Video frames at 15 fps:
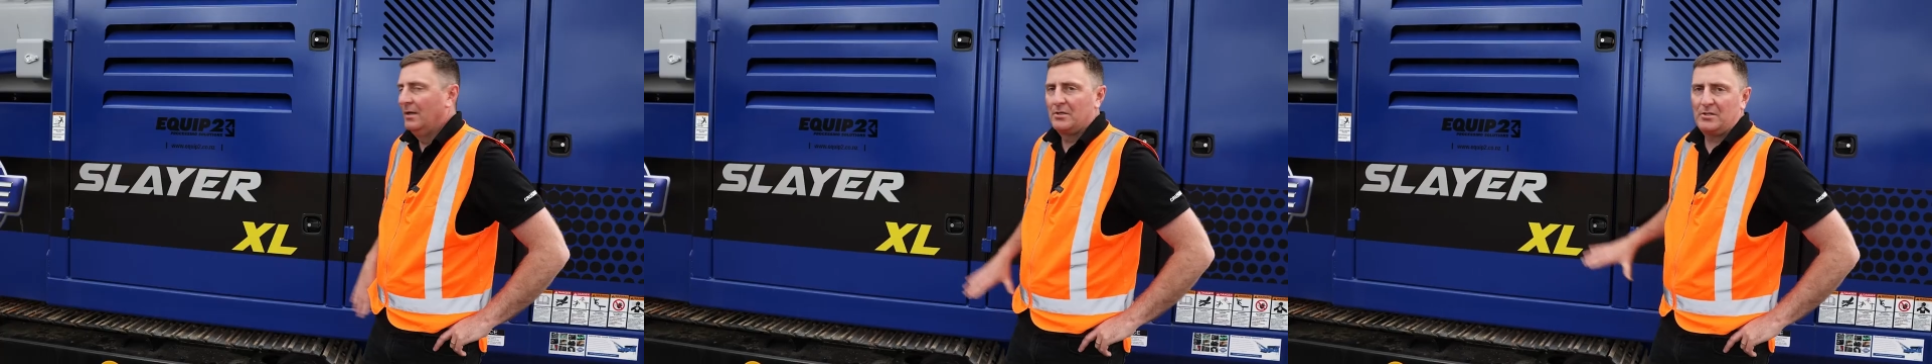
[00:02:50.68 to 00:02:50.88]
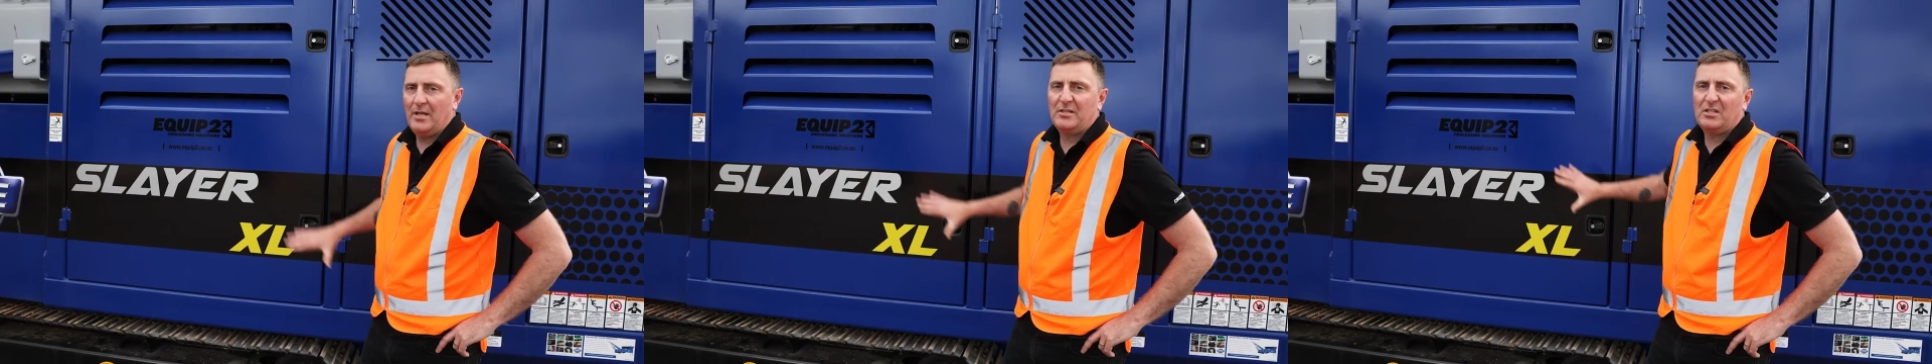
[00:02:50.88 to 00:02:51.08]

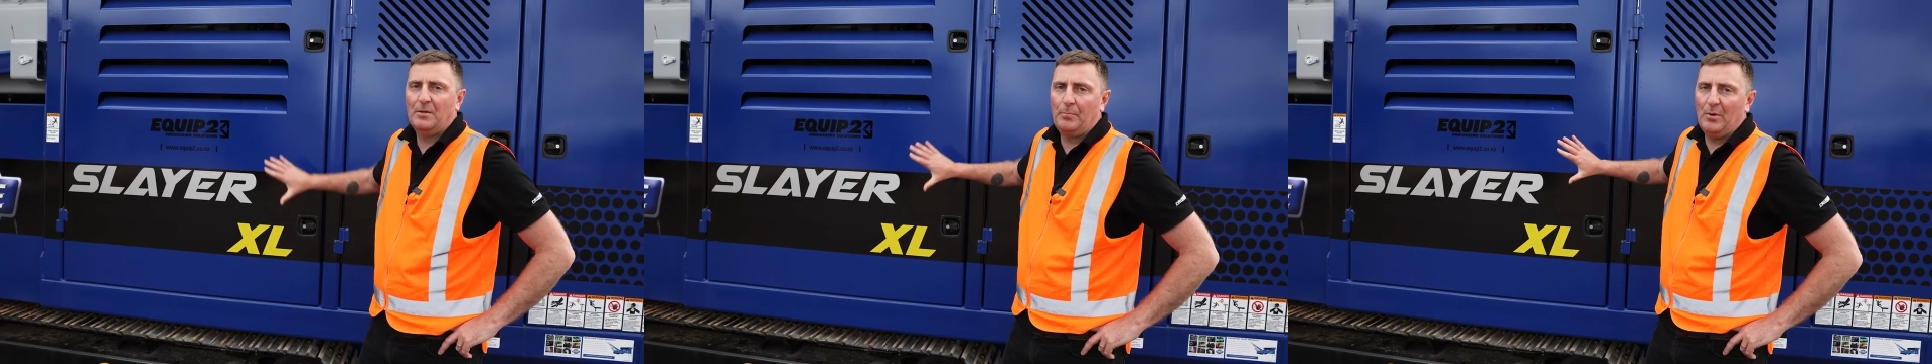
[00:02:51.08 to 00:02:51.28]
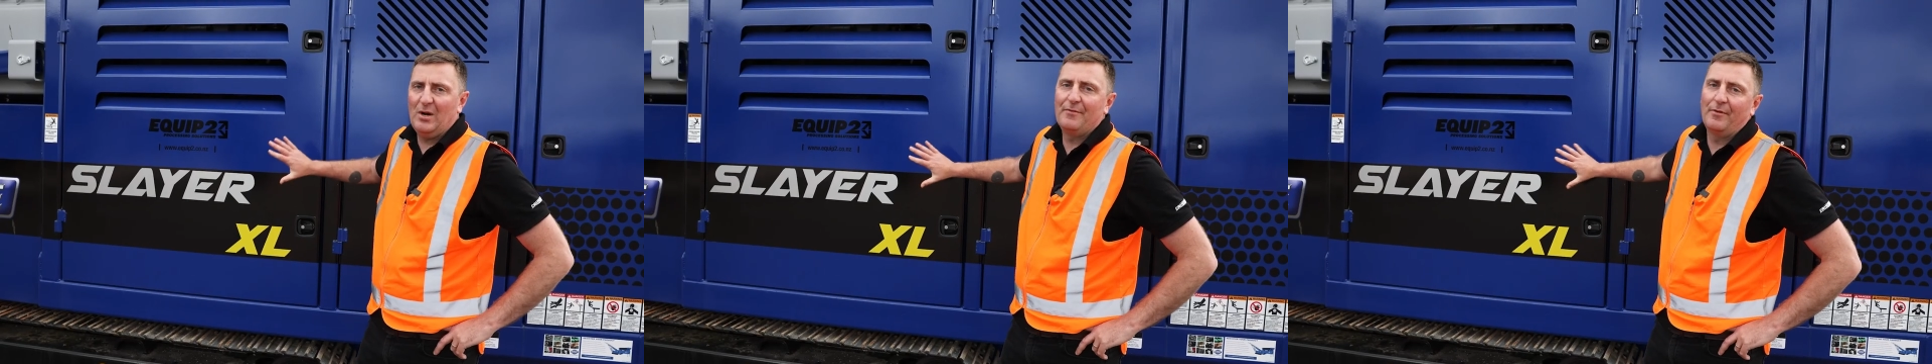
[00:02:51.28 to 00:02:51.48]
So that's a
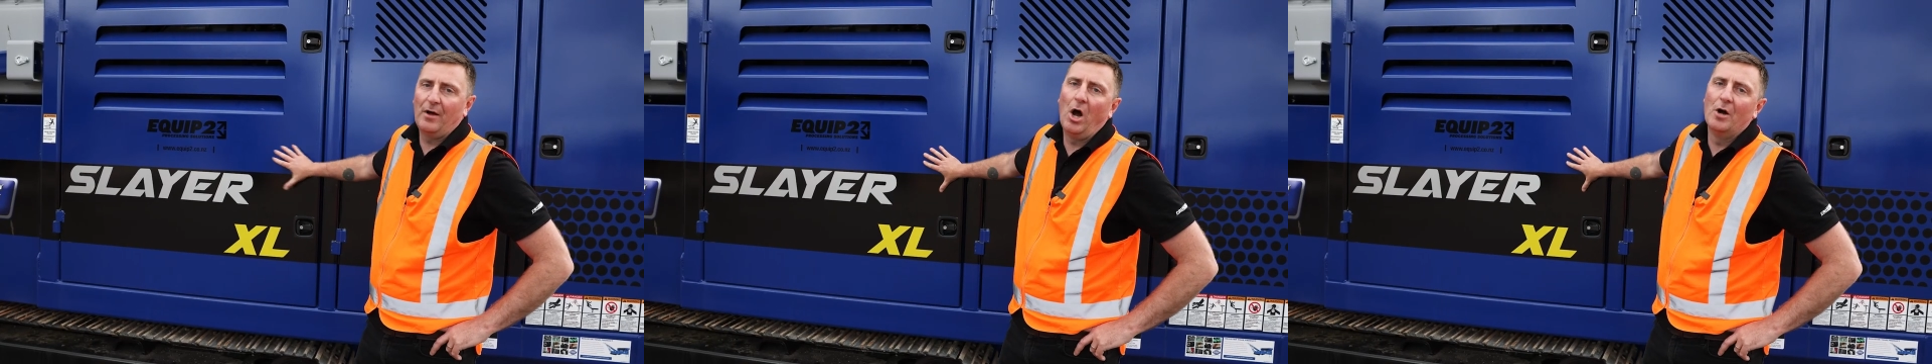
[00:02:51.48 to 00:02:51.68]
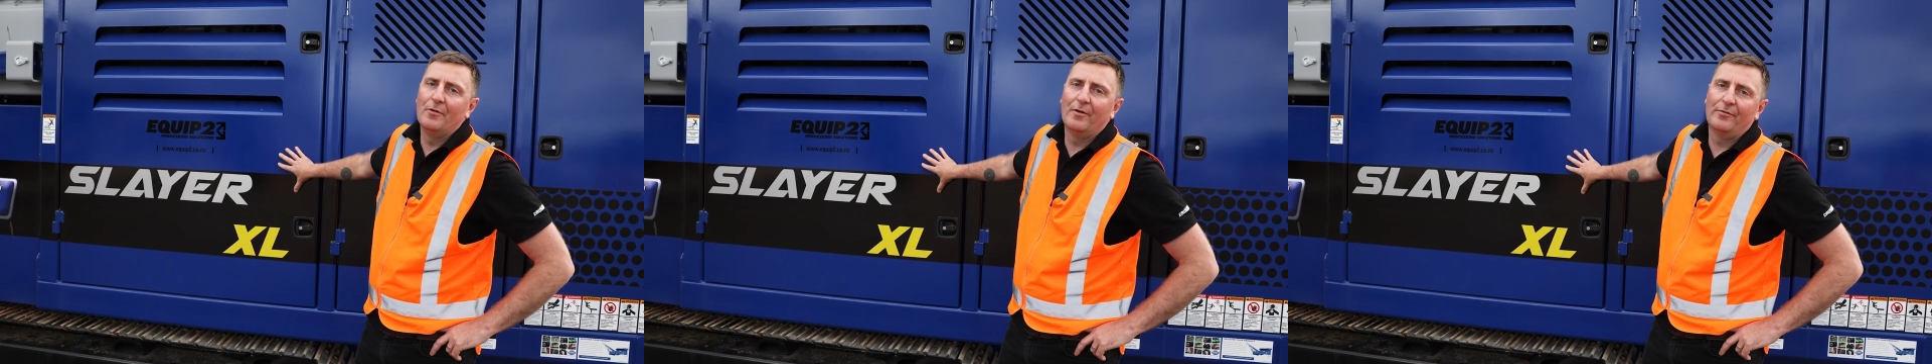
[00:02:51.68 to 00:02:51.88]
brief
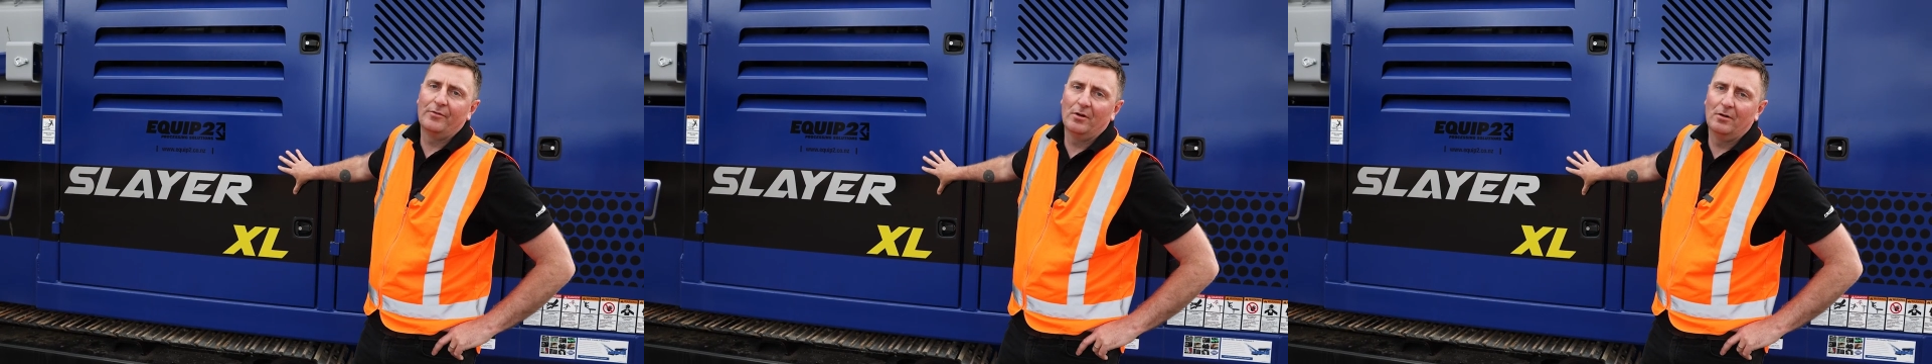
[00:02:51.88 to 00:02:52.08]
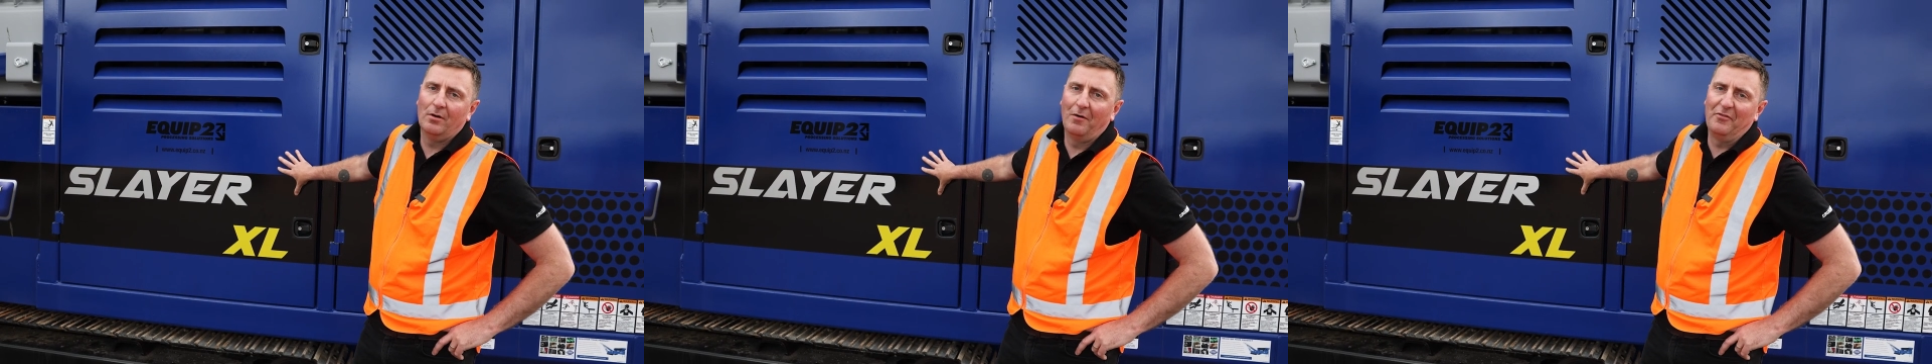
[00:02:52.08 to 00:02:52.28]

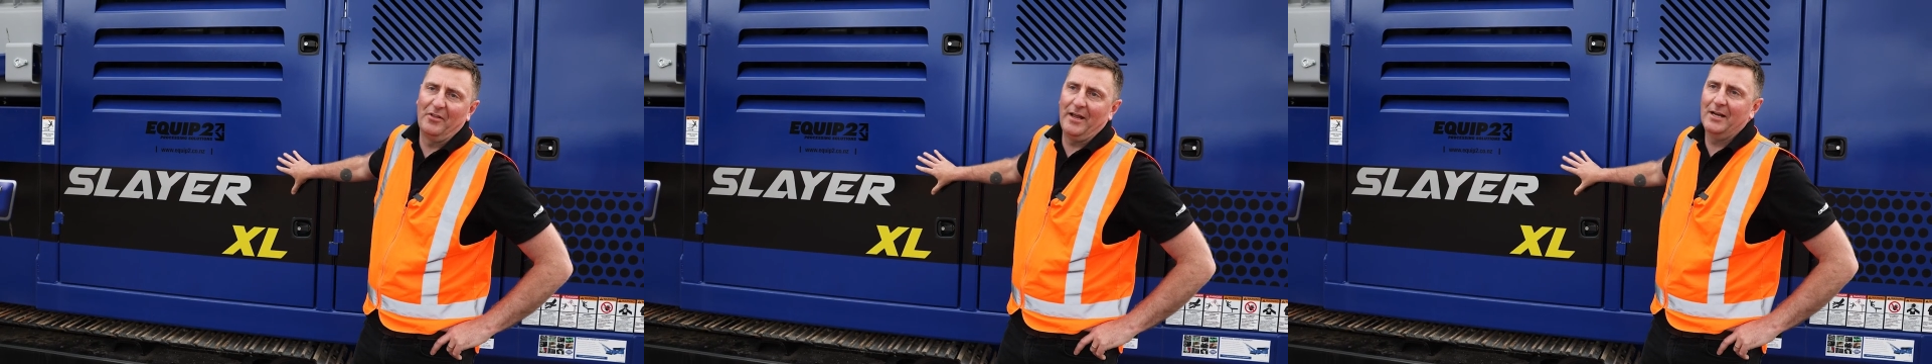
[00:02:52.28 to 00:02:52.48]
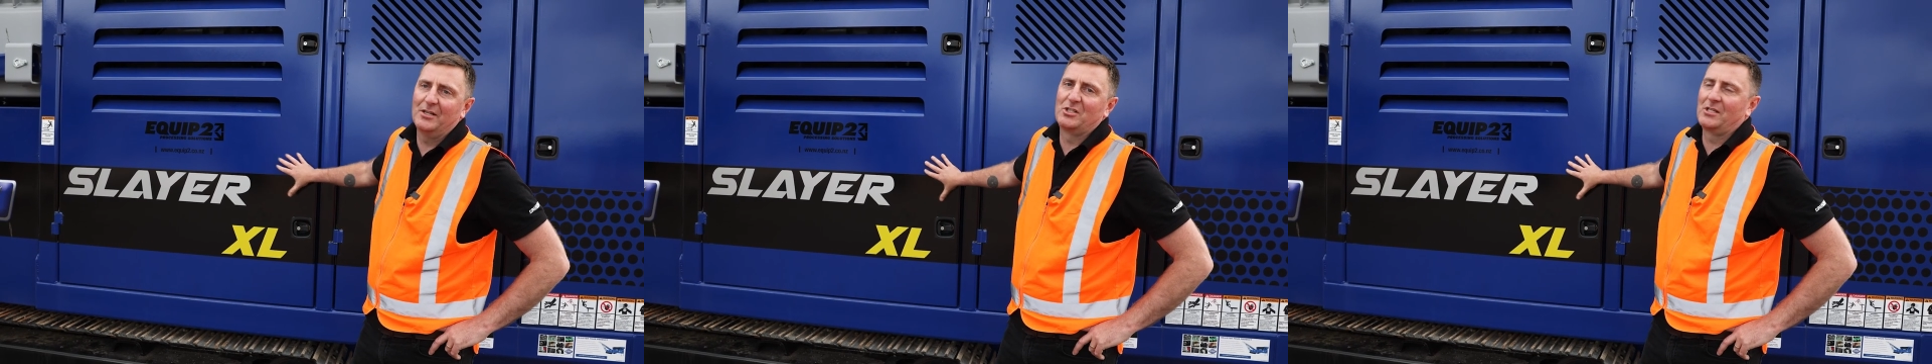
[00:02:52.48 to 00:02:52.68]
overview of
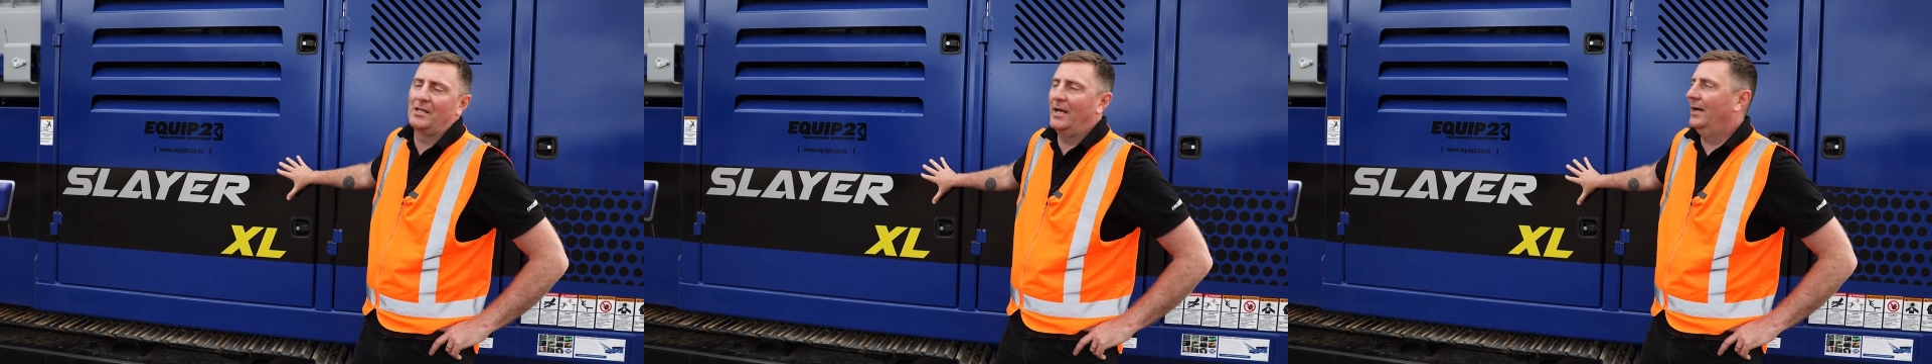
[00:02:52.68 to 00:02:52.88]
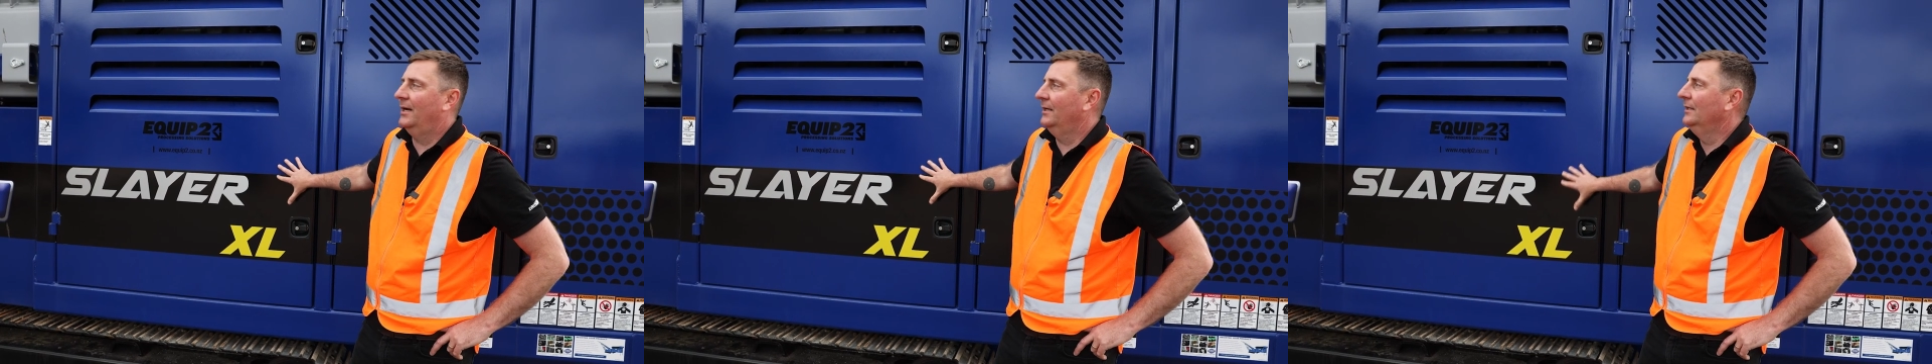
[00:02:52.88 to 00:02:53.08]
the Edge
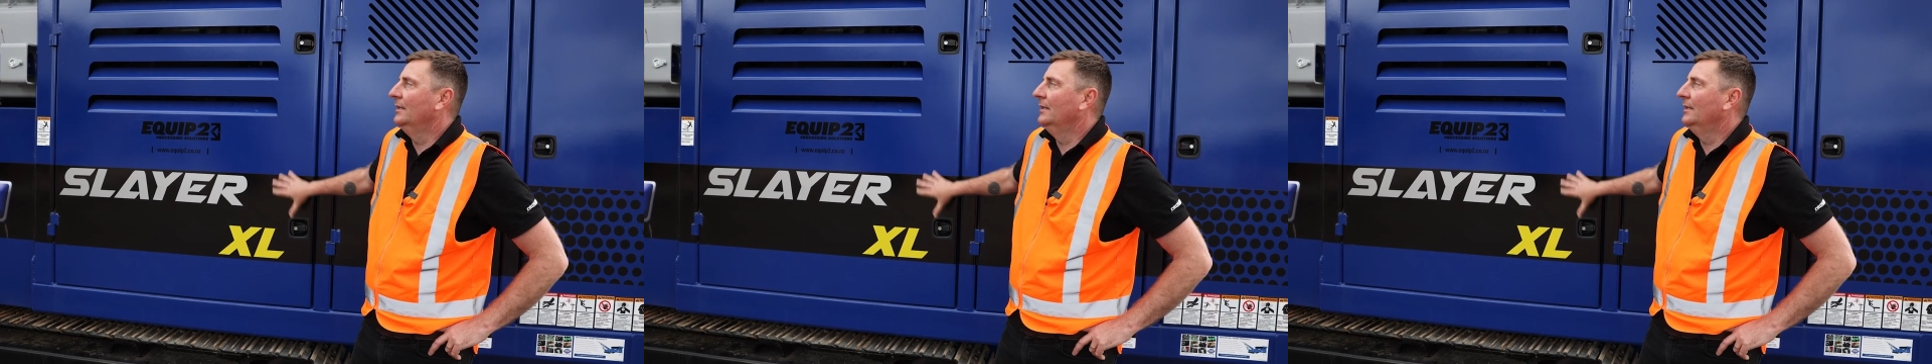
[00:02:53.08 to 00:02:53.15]
Slayer.